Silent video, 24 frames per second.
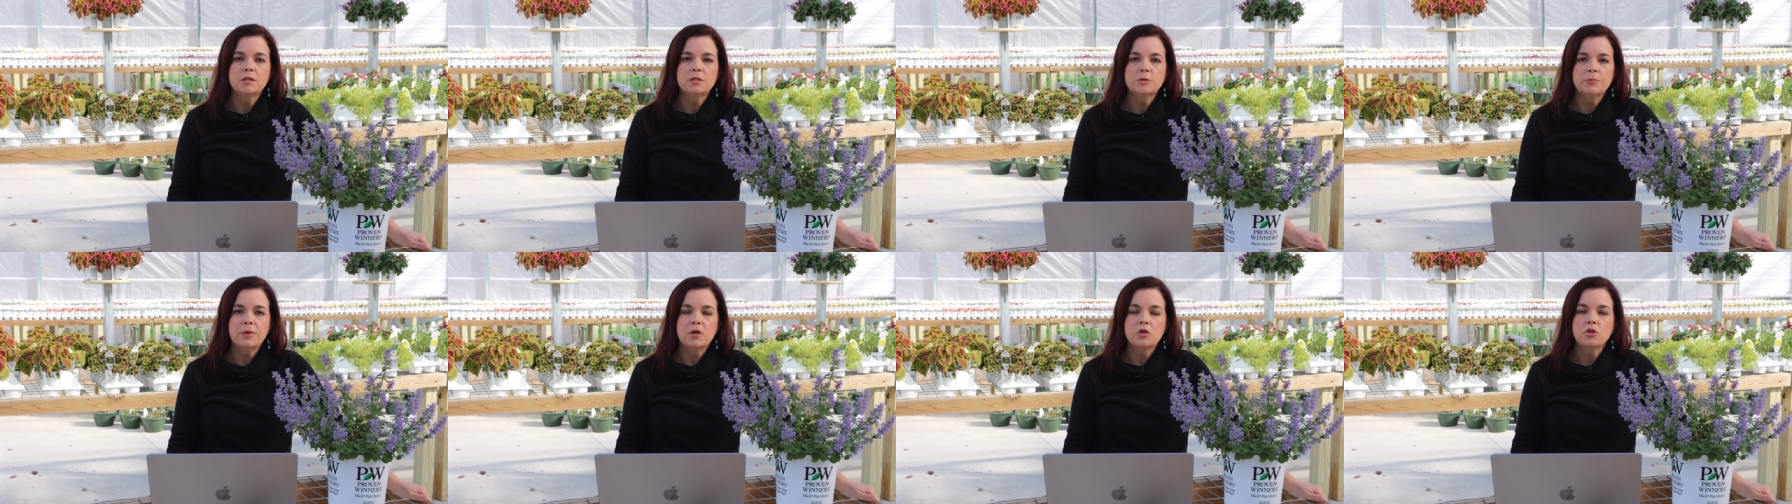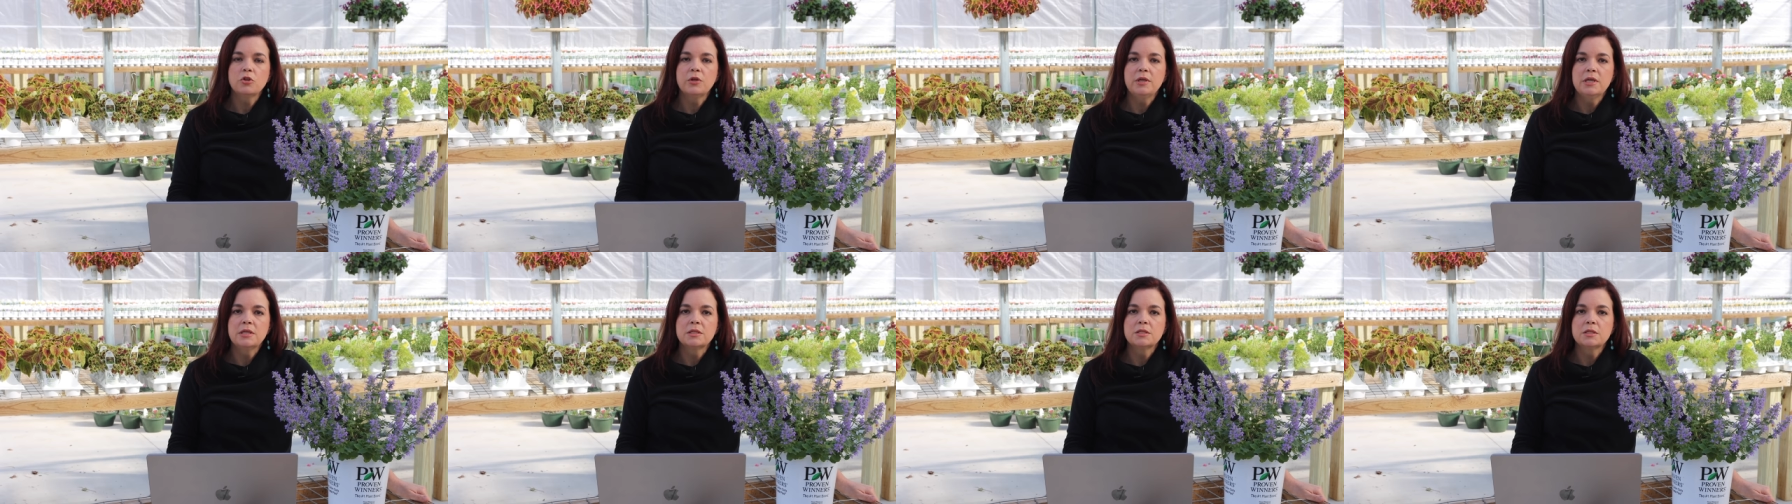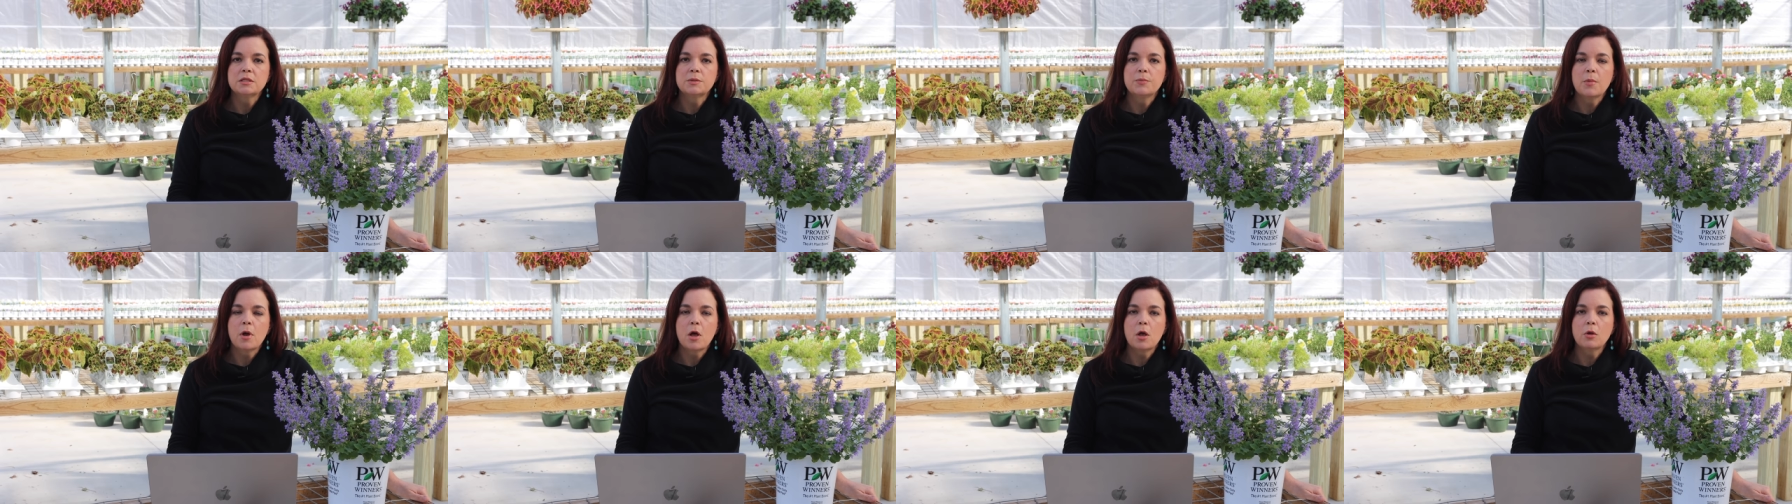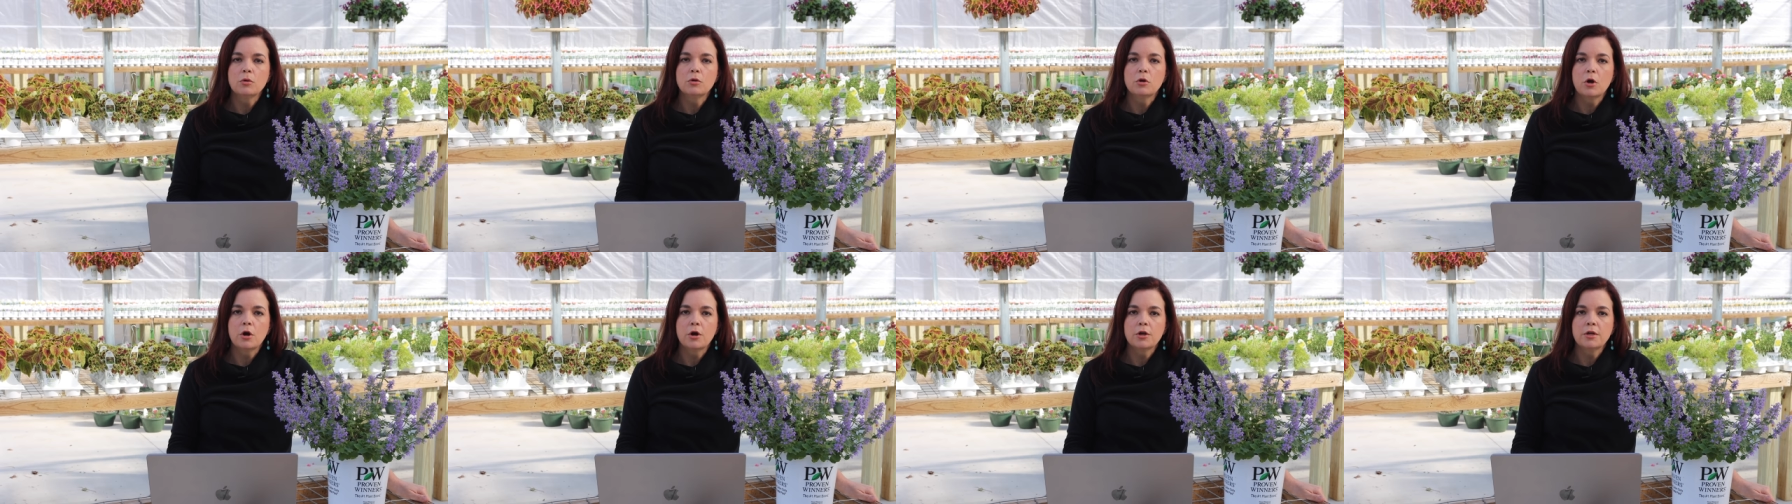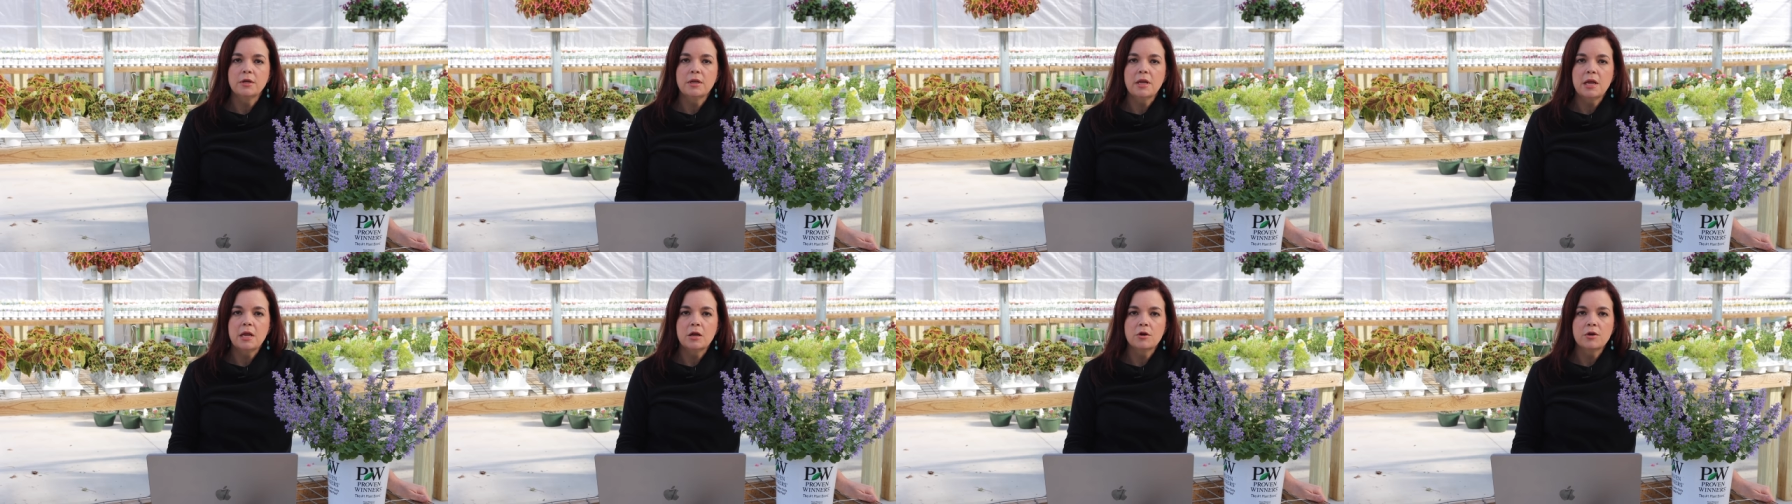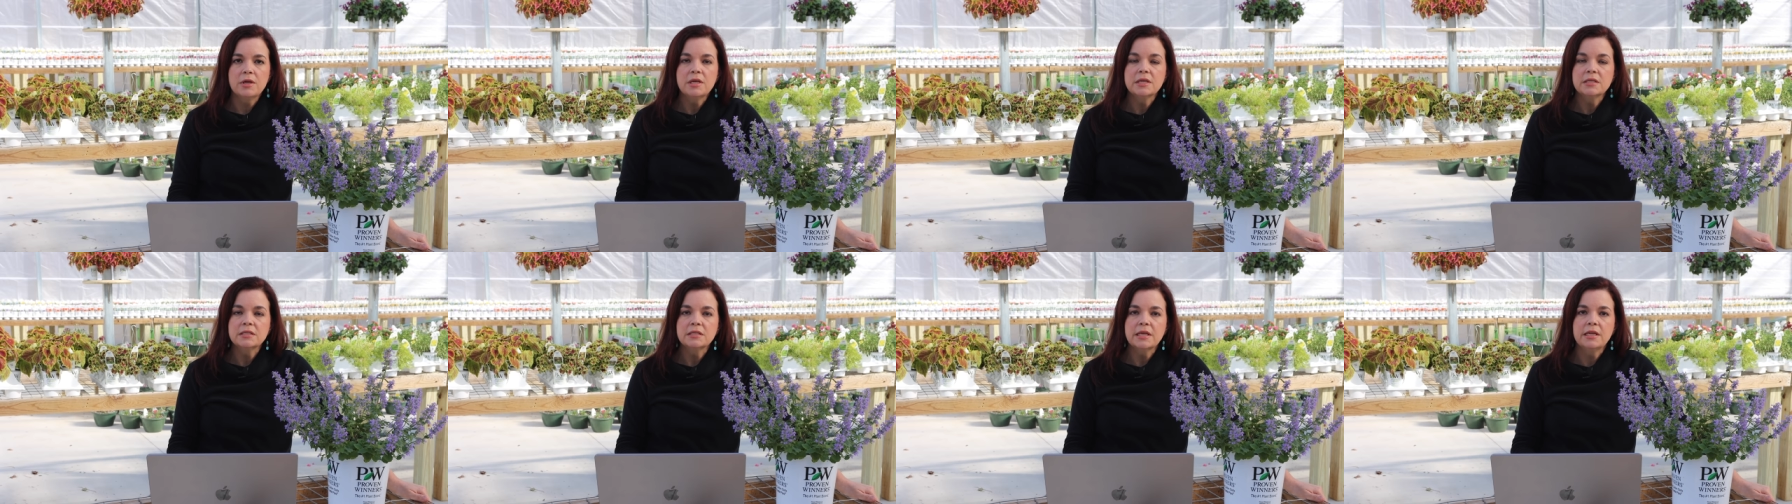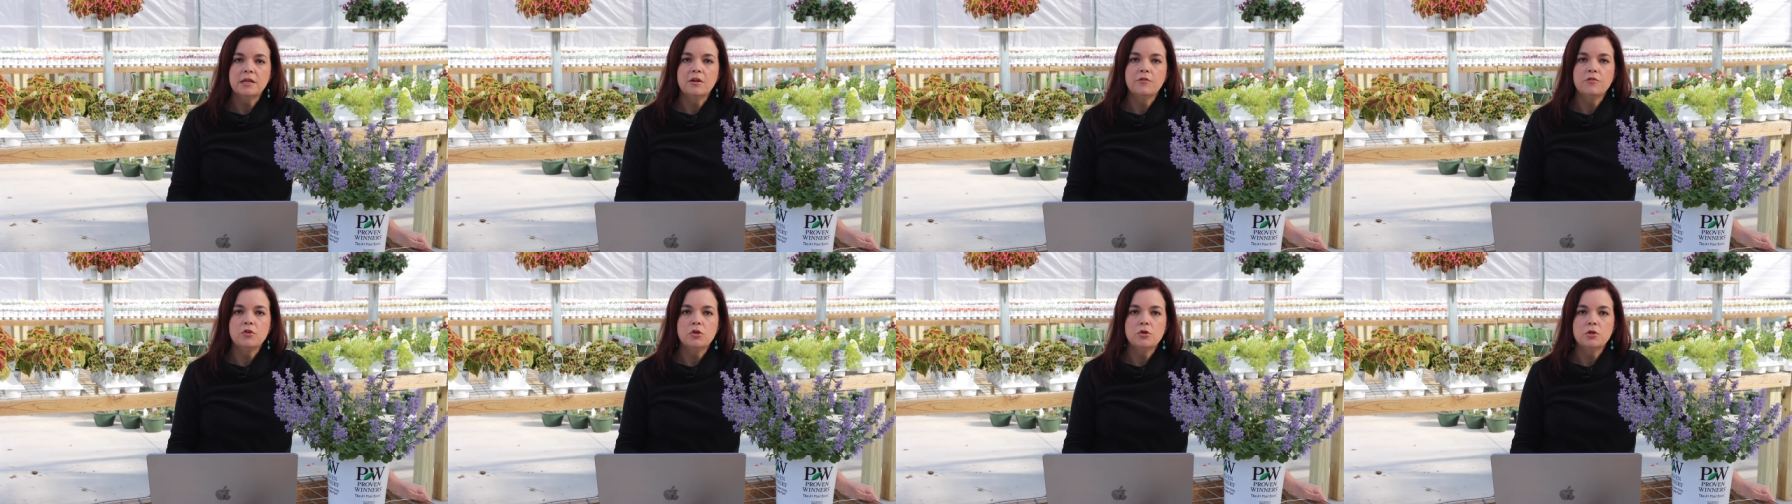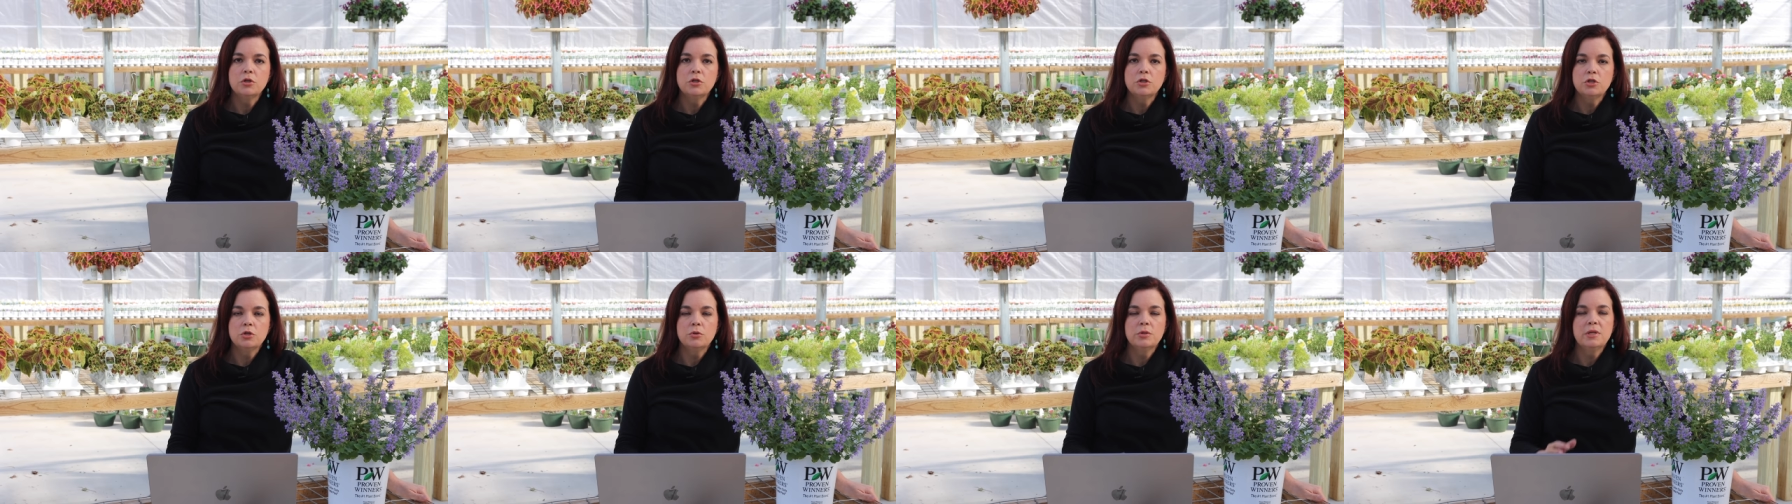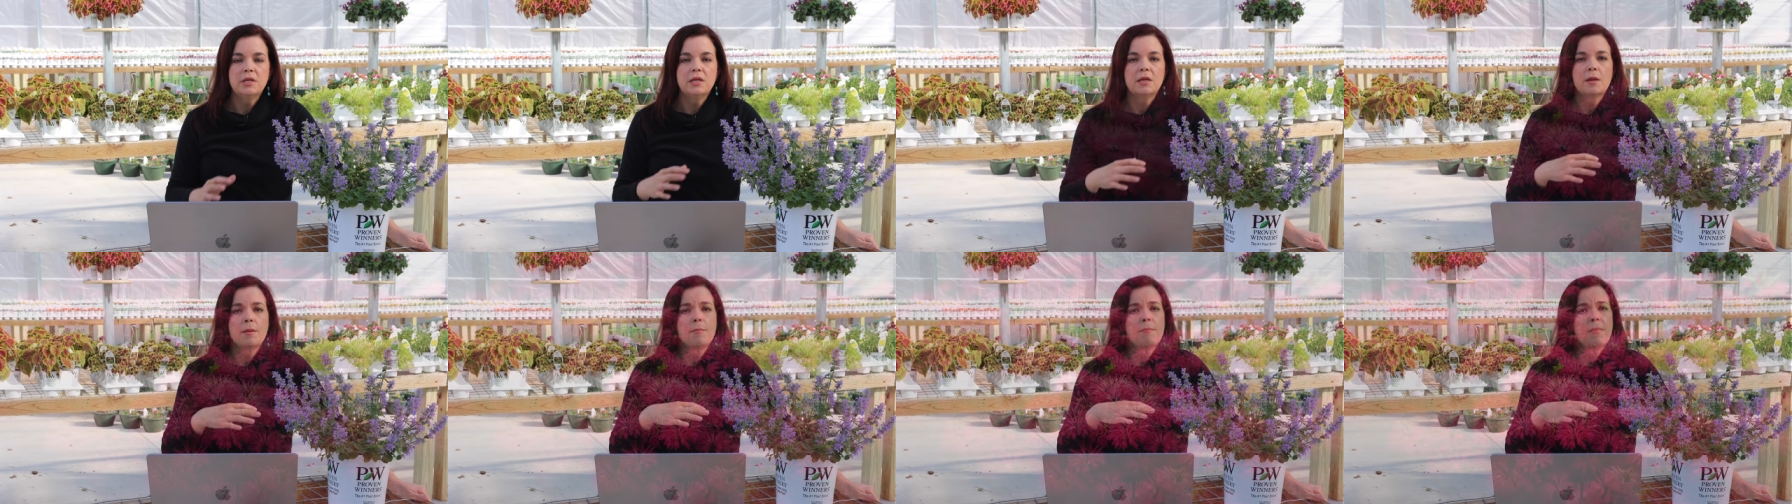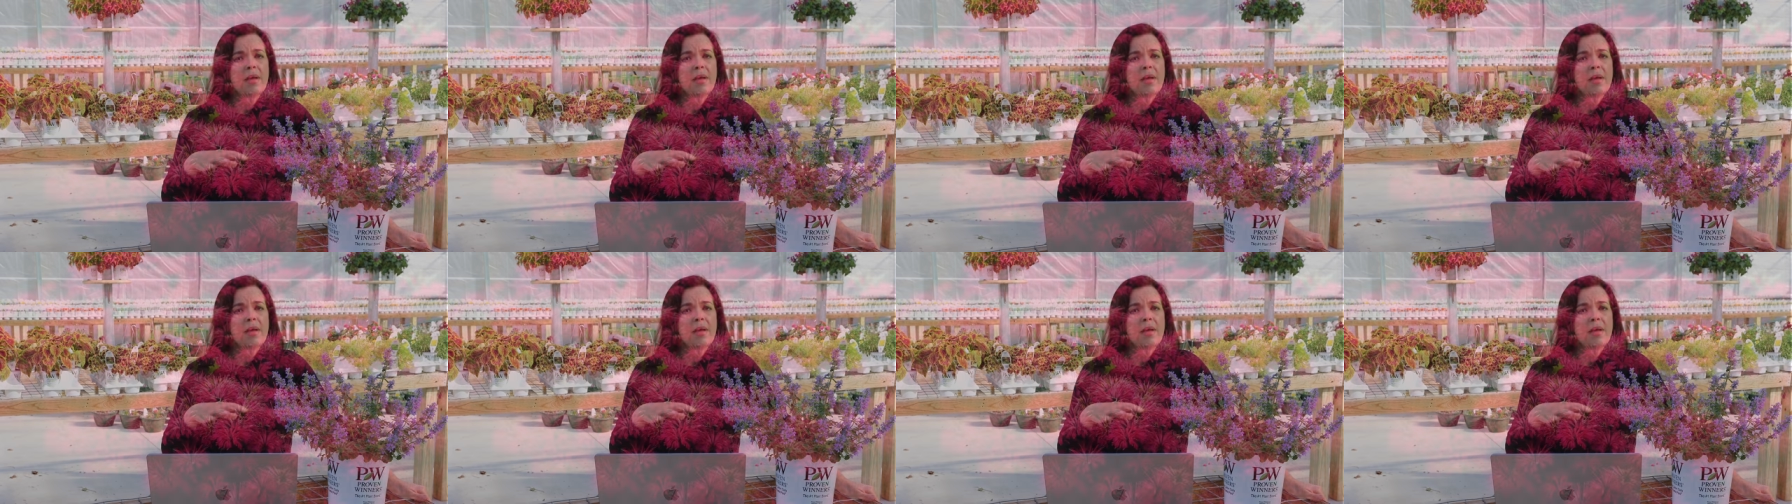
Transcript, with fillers: especially in small garden areas. And if you can do it in a